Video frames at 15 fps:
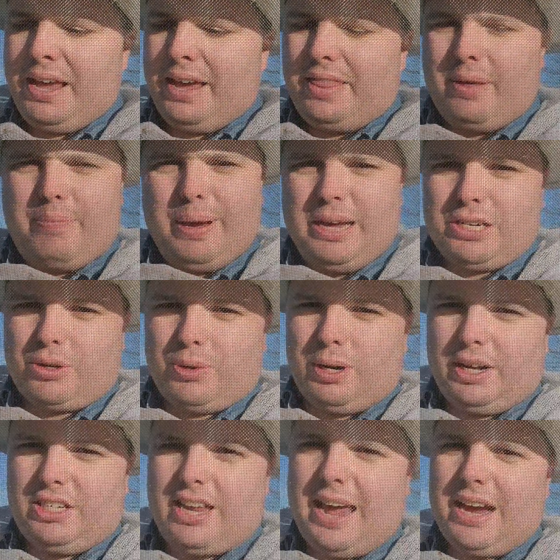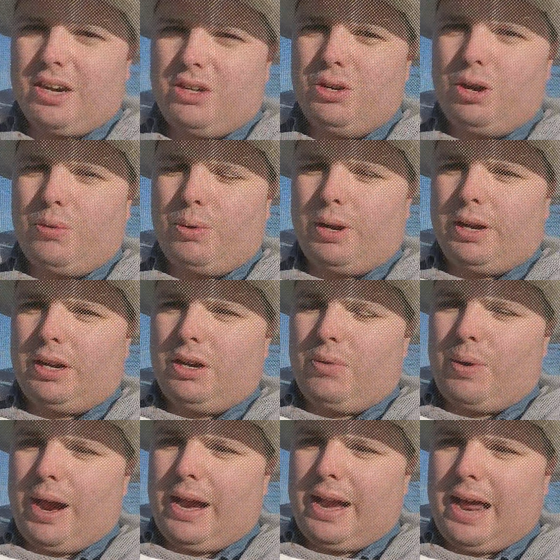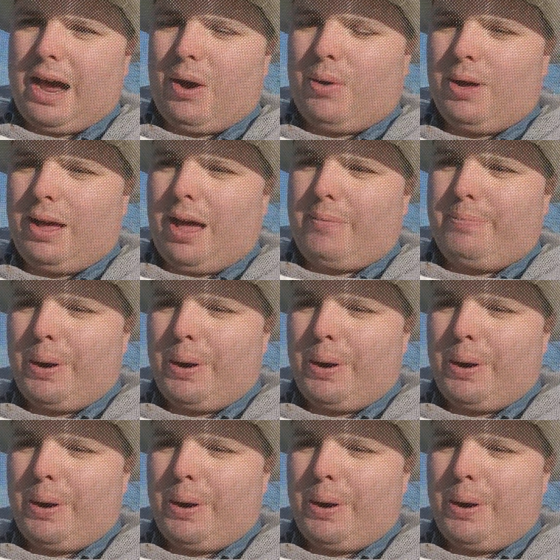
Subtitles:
And the bees are really taking to it really good right now.